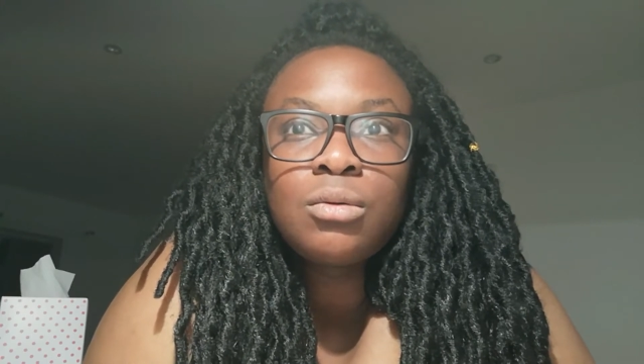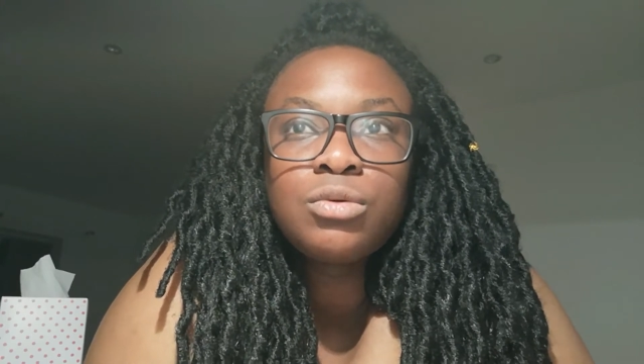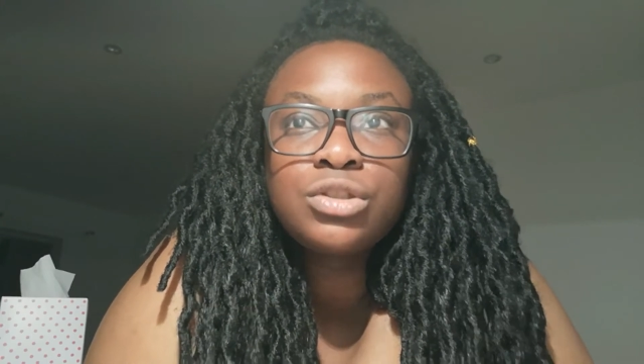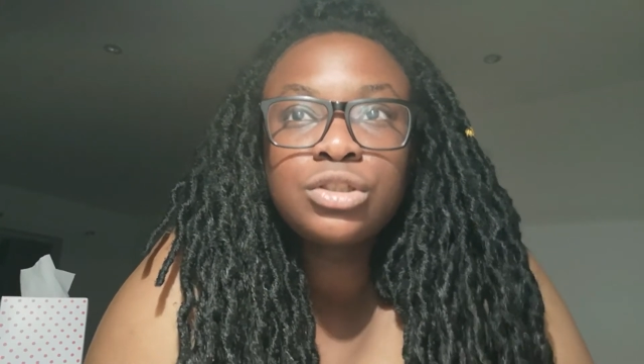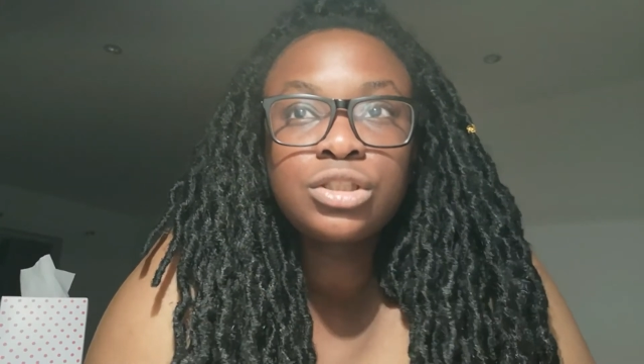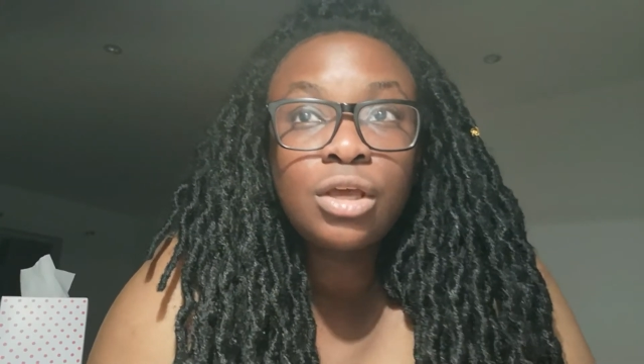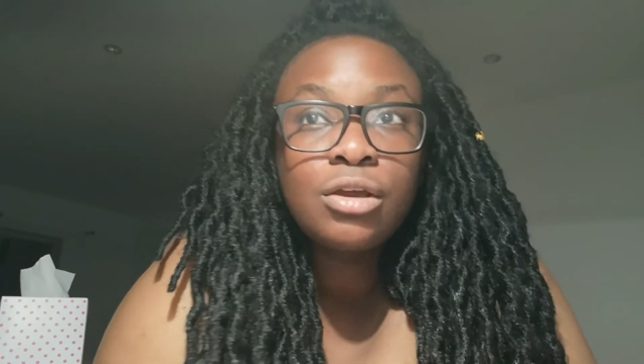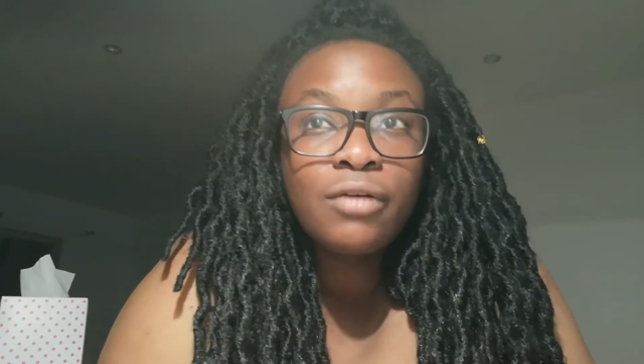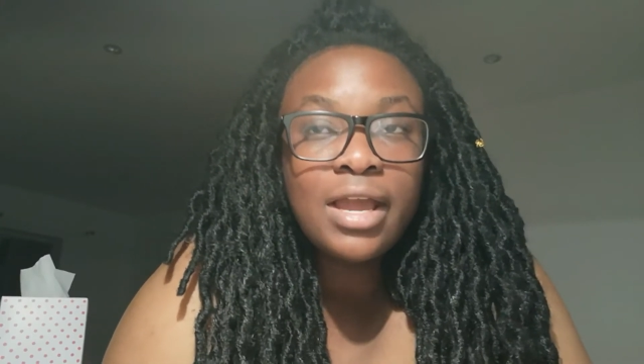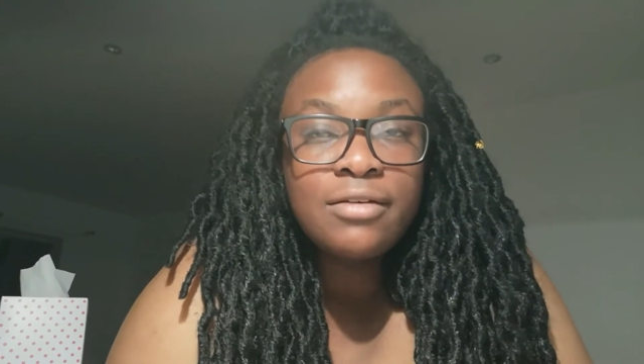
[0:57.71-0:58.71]
was just
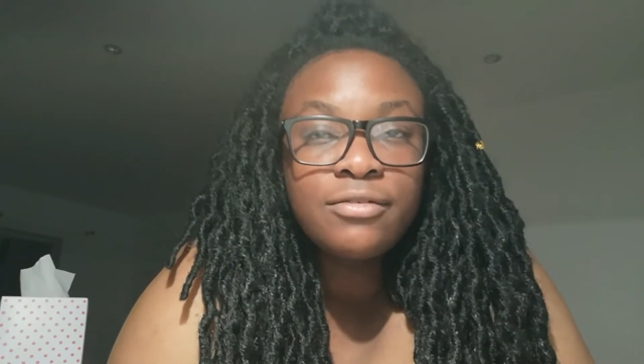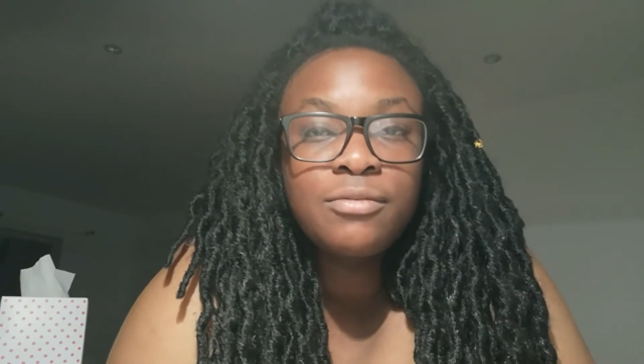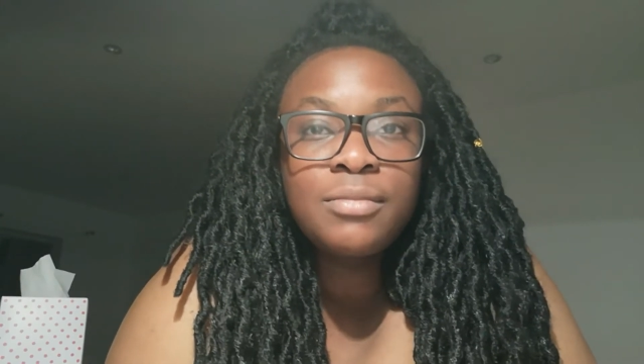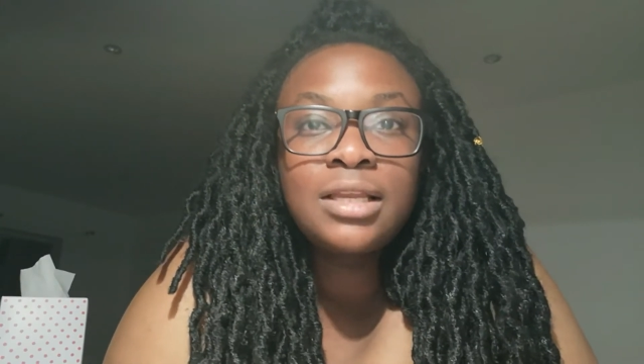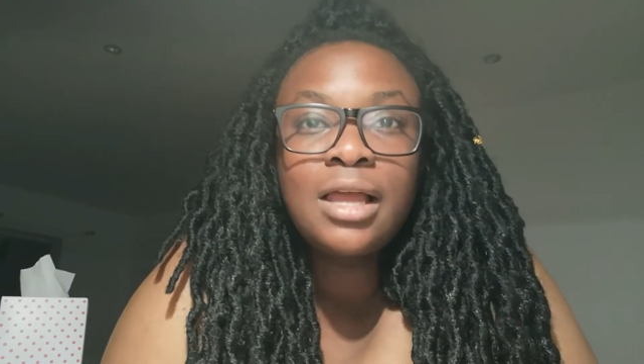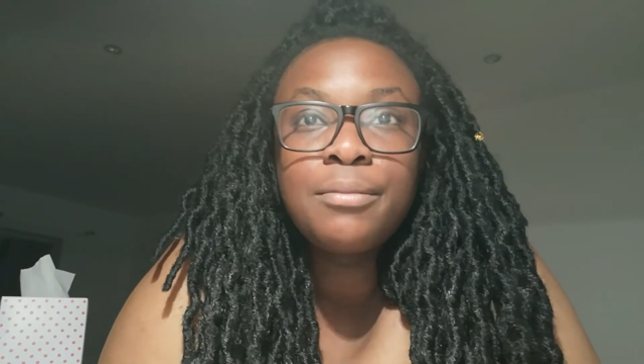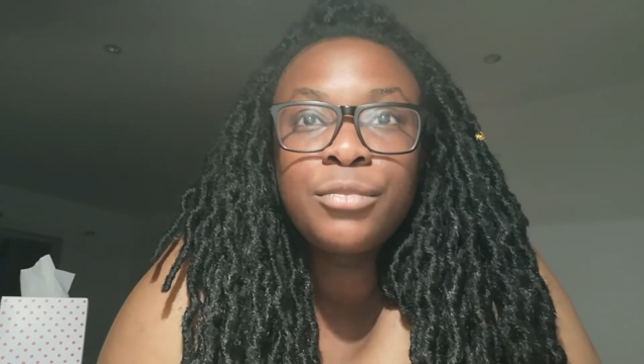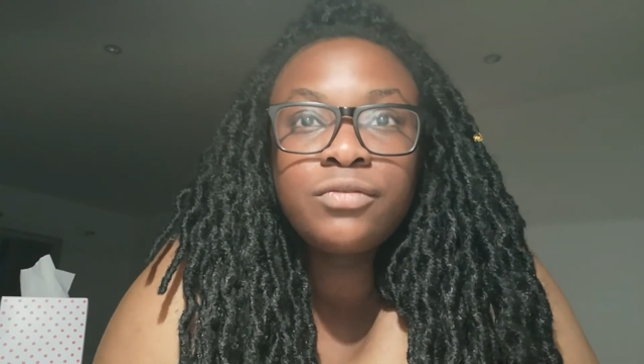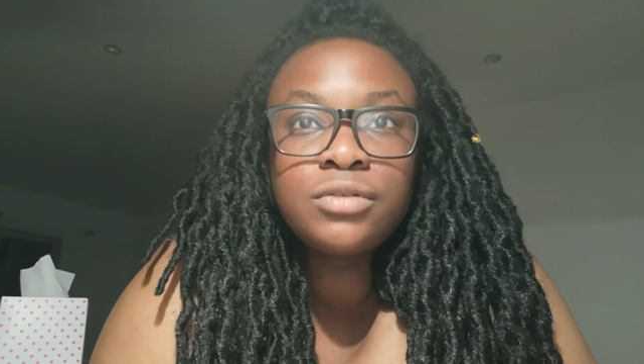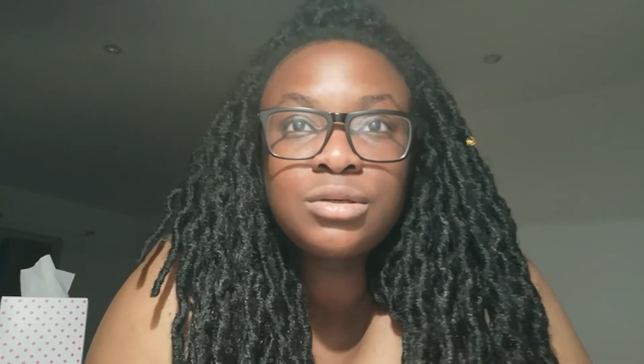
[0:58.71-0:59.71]
so great and for me like
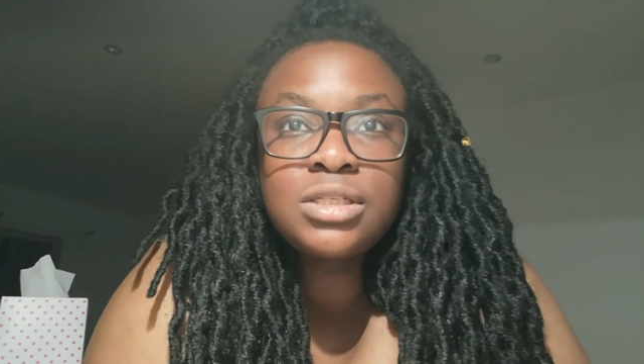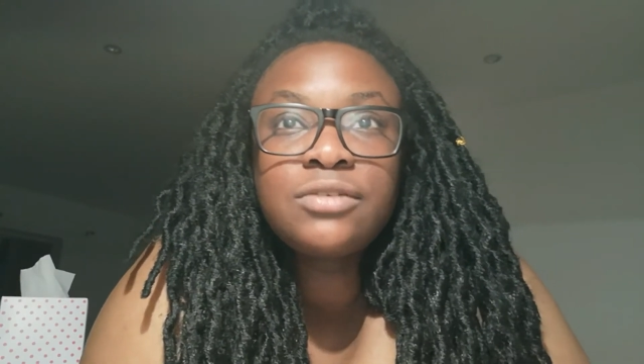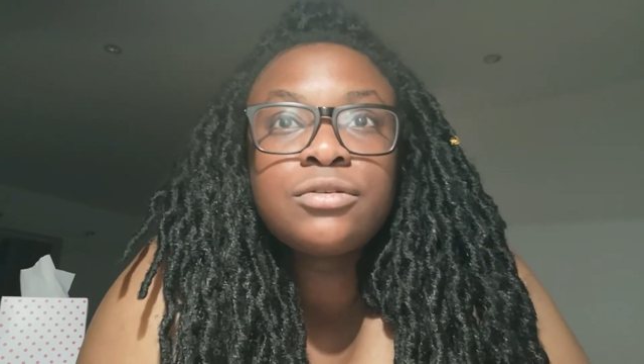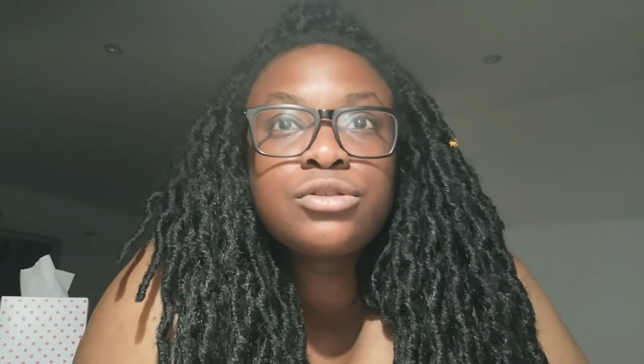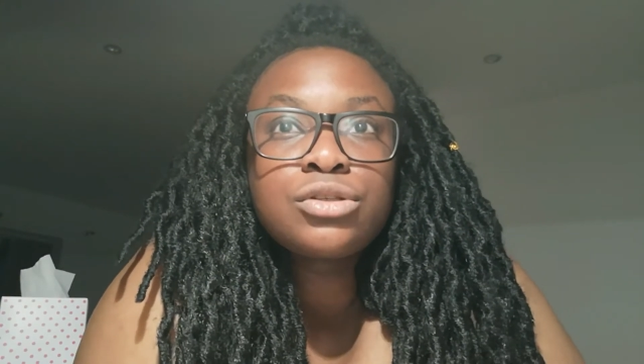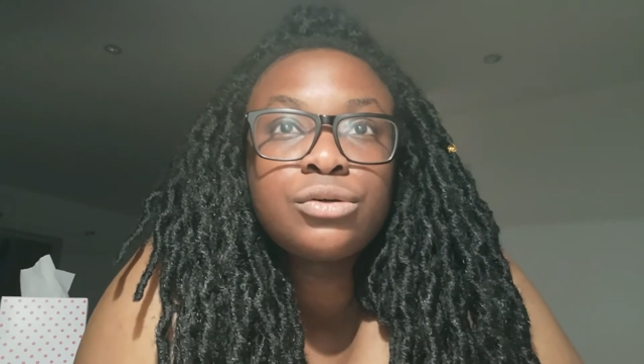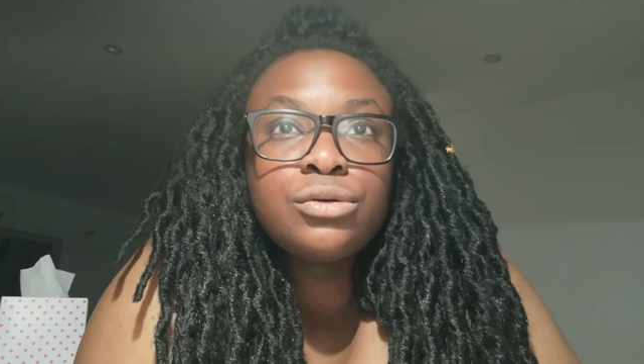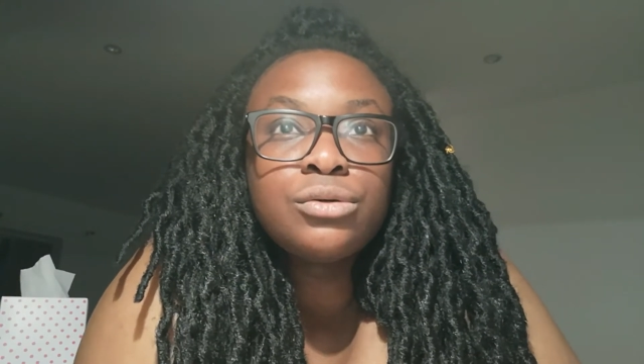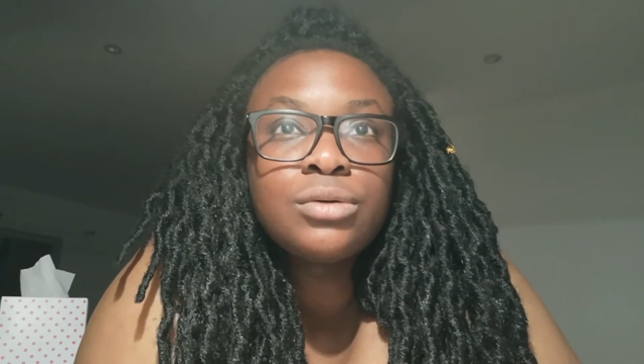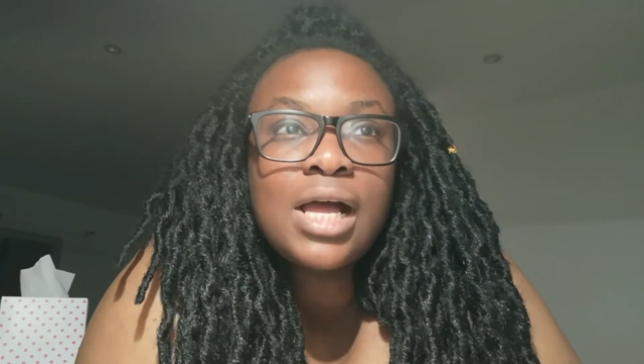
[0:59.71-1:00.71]
moving to a different
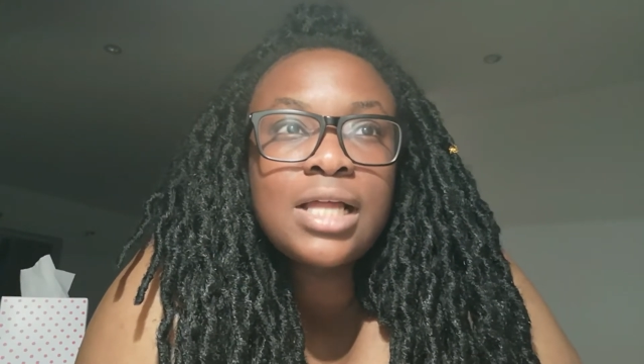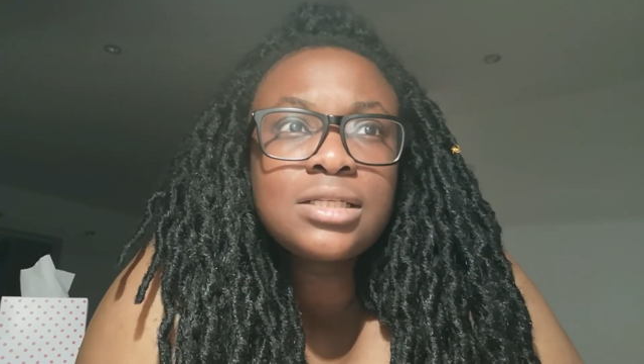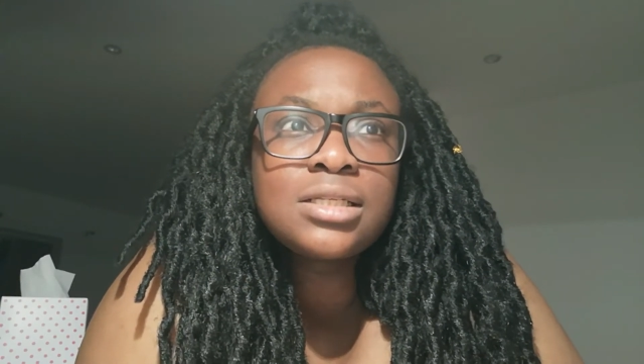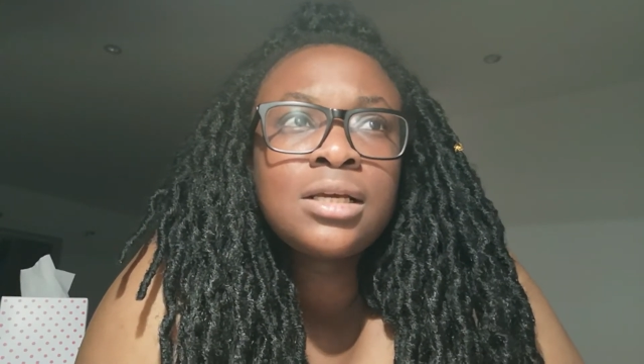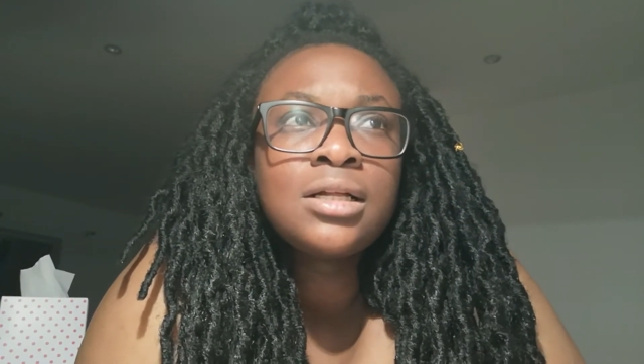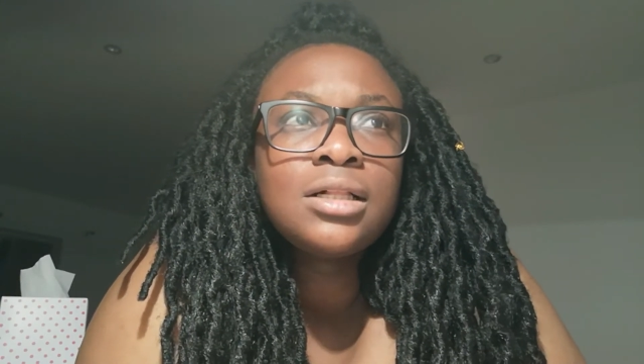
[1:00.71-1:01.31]
school and